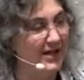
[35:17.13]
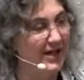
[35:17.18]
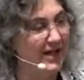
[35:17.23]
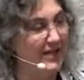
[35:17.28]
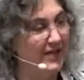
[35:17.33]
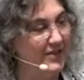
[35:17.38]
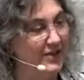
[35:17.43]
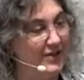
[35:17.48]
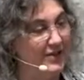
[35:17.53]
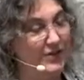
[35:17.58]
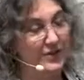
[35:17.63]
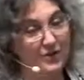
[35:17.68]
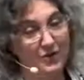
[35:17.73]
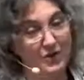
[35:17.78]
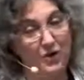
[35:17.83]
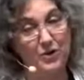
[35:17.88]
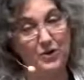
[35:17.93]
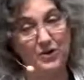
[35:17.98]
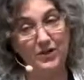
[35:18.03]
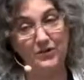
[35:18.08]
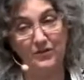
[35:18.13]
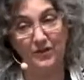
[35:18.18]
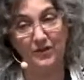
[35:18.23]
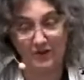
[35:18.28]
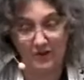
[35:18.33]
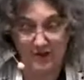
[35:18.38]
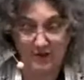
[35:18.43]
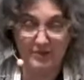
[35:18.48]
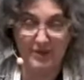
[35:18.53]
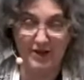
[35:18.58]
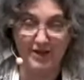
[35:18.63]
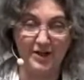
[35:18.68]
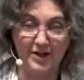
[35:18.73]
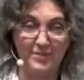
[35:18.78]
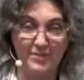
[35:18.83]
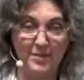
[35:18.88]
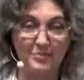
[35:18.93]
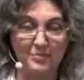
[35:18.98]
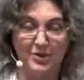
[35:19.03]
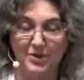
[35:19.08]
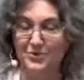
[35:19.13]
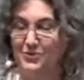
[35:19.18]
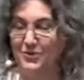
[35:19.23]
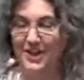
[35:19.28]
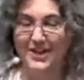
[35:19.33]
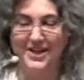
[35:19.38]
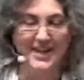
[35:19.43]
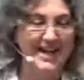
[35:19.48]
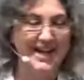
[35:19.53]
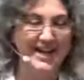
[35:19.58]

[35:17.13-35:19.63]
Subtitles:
And the yogi says, come here, come up to the front.